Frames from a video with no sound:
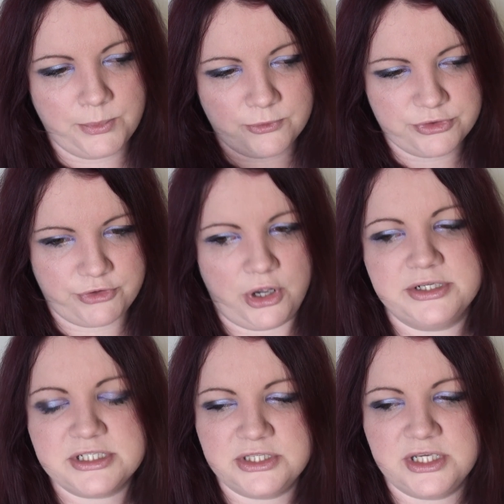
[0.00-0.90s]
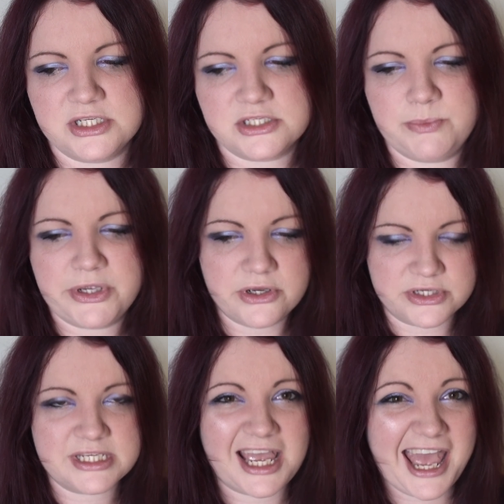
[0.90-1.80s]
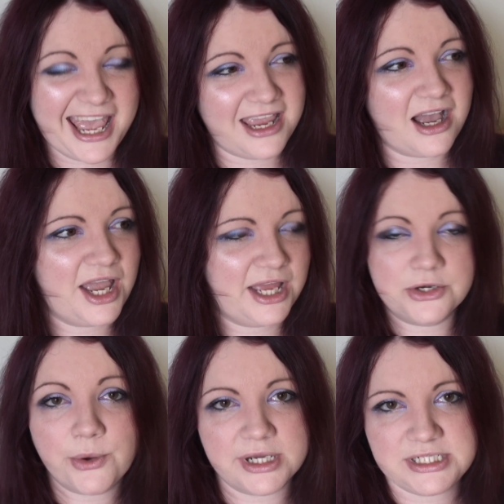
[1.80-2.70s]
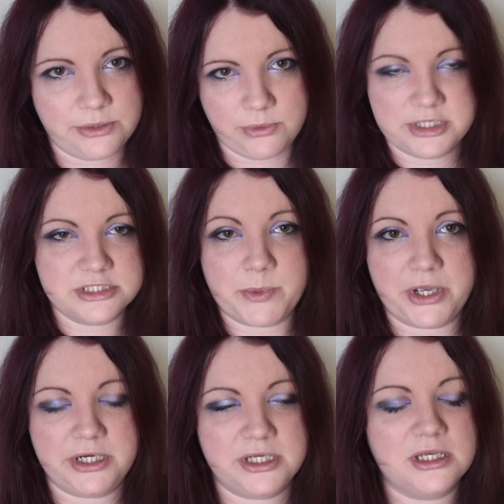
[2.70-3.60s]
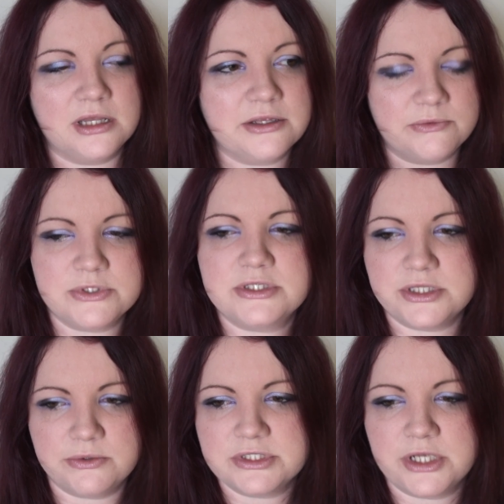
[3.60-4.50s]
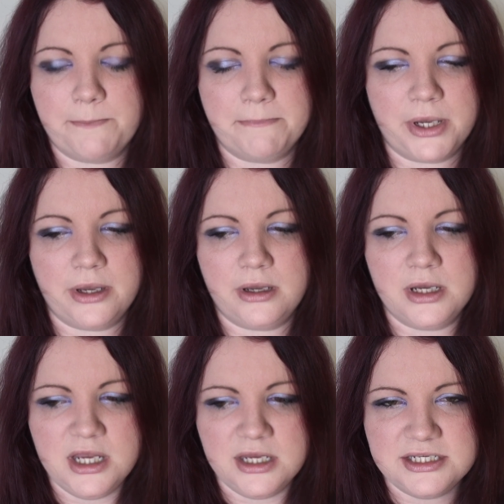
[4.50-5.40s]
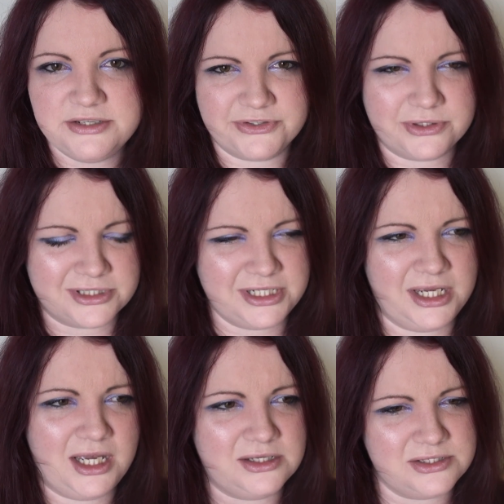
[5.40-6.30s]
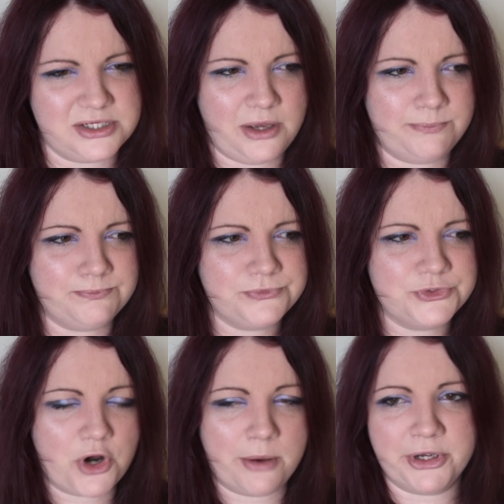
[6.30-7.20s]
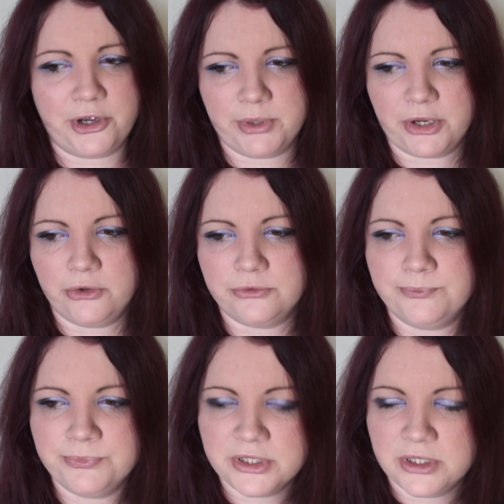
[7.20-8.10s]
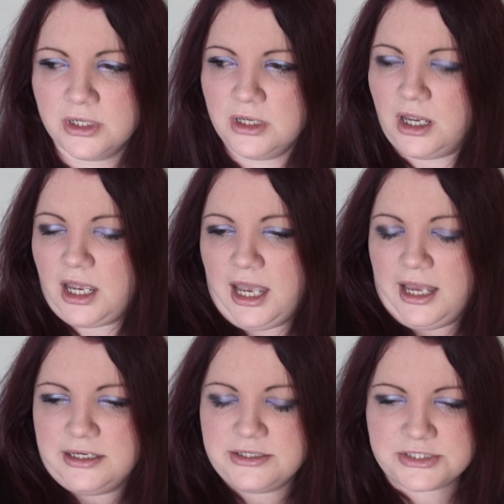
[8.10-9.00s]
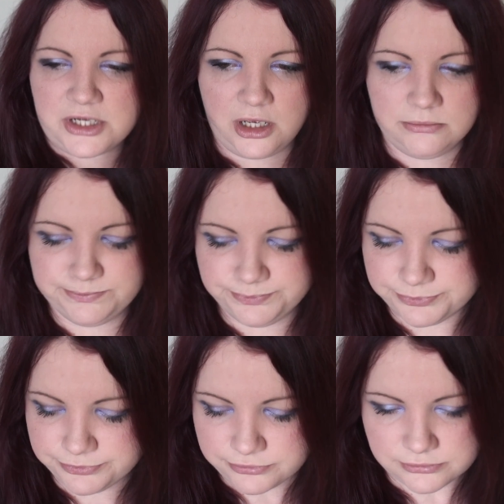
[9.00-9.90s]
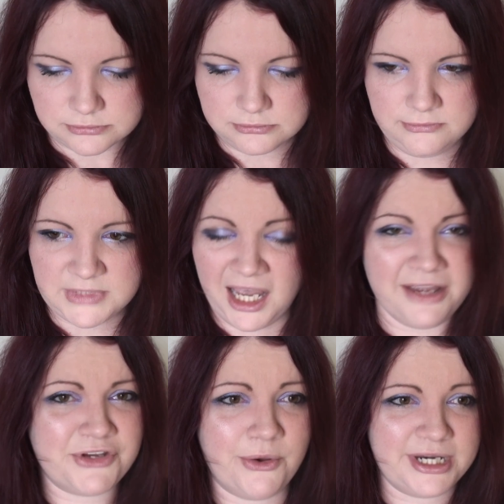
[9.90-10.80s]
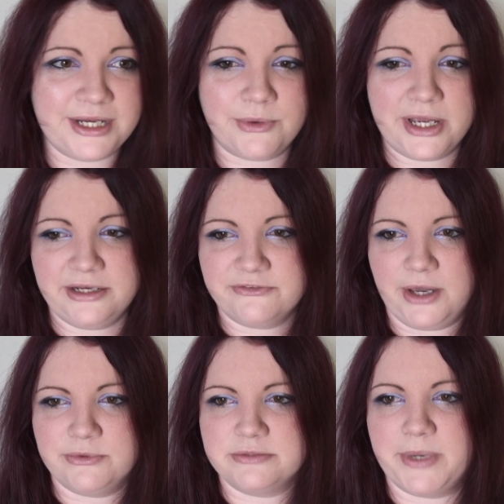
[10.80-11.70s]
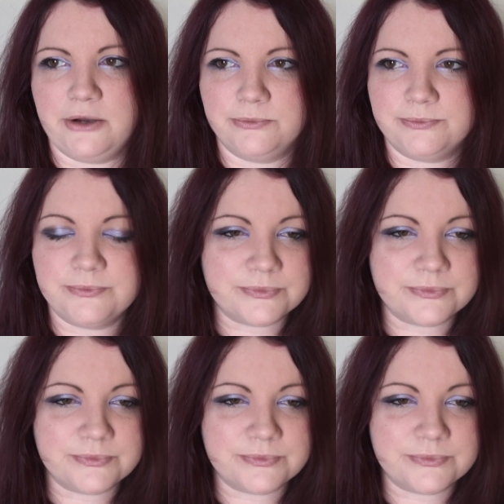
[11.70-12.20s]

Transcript: with regards to this, because I had no idea what inspired it. There was some difficulty and drama going on, and I have no idea what any of that was about.